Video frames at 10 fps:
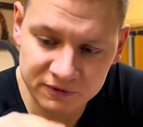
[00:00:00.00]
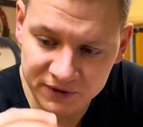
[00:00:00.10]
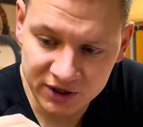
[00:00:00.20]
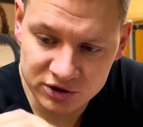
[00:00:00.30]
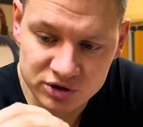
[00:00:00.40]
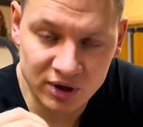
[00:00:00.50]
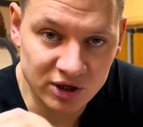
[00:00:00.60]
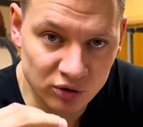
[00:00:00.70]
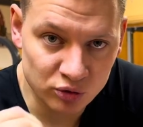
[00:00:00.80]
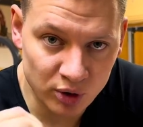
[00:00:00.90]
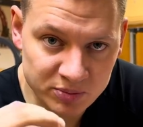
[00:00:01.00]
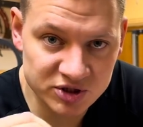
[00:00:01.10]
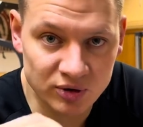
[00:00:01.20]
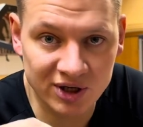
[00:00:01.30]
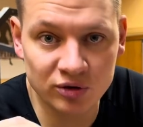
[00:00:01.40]
finger strength or grip
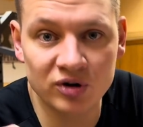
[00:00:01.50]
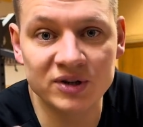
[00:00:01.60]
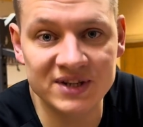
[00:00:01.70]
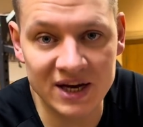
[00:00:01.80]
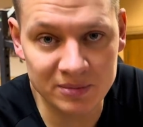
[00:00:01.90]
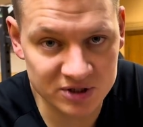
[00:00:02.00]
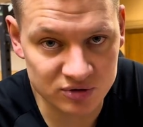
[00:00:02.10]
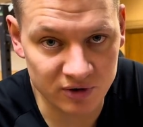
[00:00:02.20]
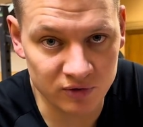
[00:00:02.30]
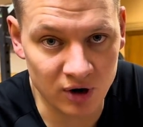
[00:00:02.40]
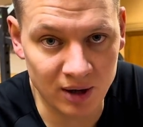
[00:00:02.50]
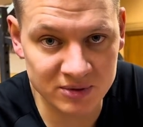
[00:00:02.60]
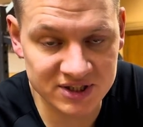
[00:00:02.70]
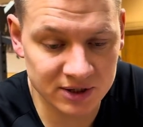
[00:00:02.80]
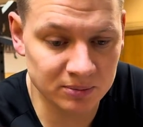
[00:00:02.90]
strength or containment strength for arm wrestling.